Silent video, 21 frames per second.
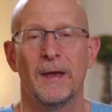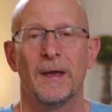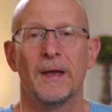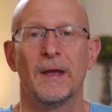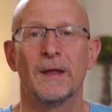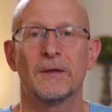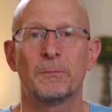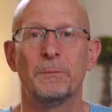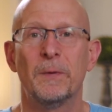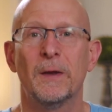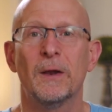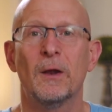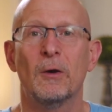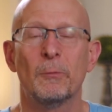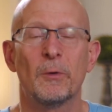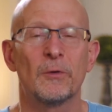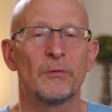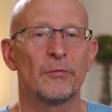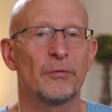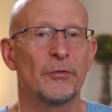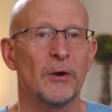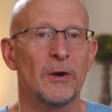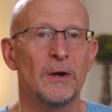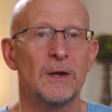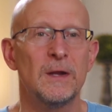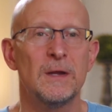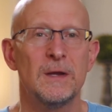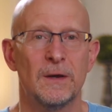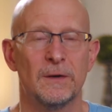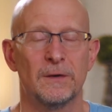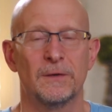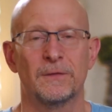It's been almost 30
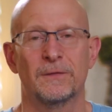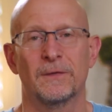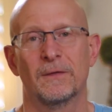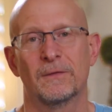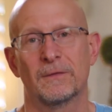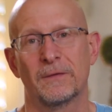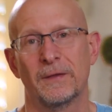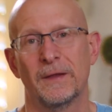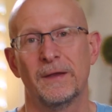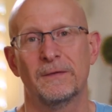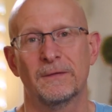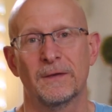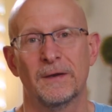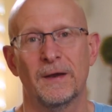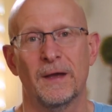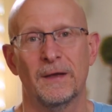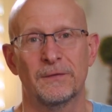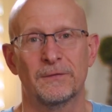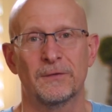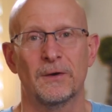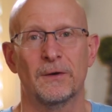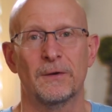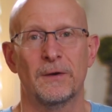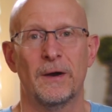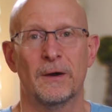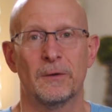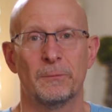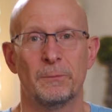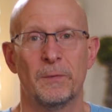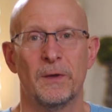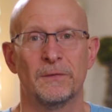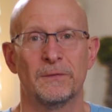years since Lisa and I started our
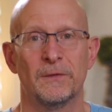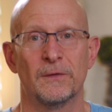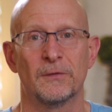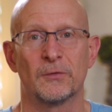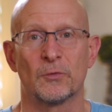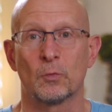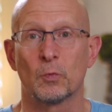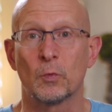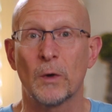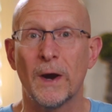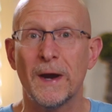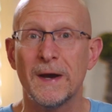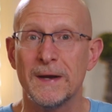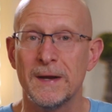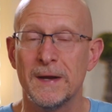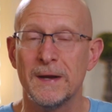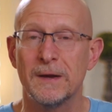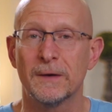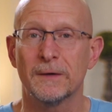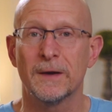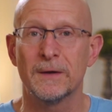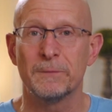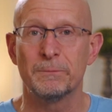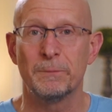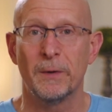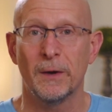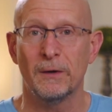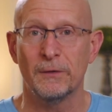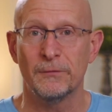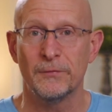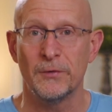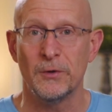business right here in
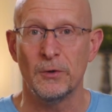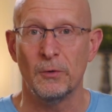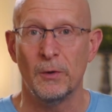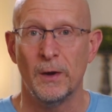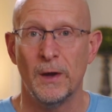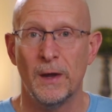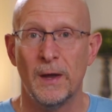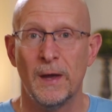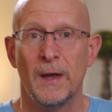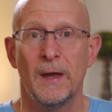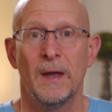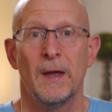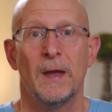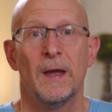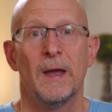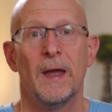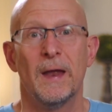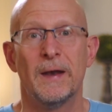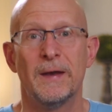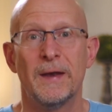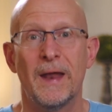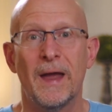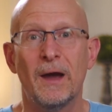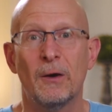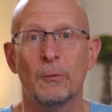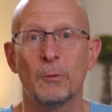Bellevue, and now